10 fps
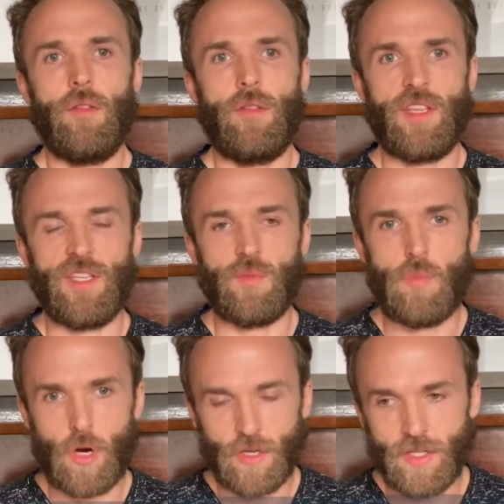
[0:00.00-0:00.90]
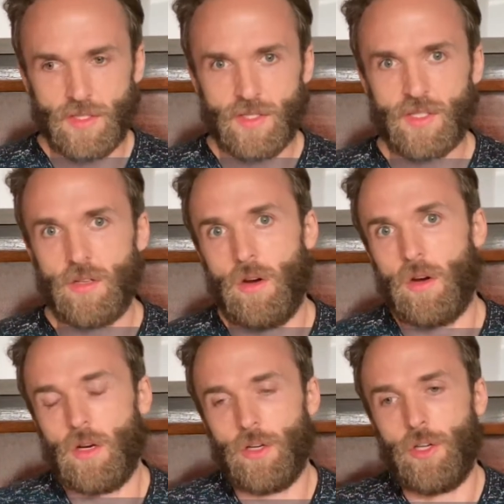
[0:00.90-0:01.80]
these markets
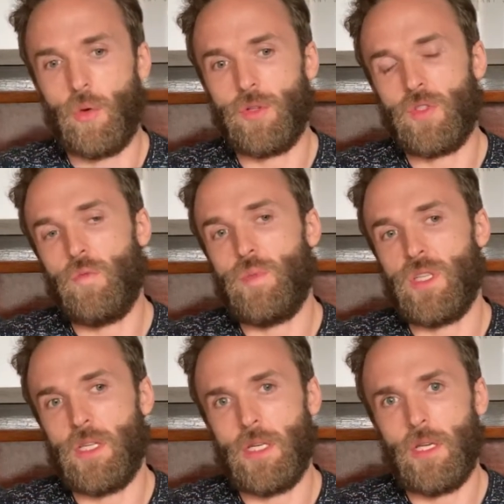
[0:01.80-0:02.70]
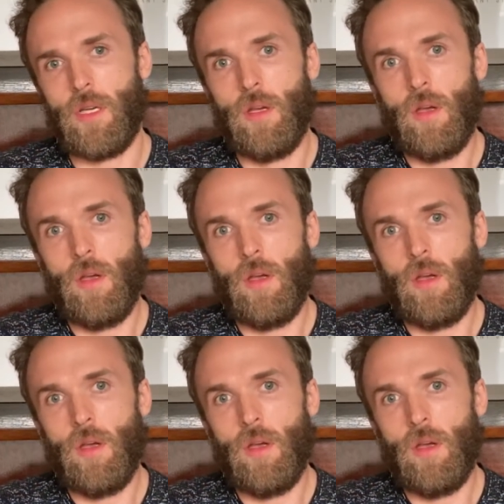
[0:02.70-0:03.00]
are going to be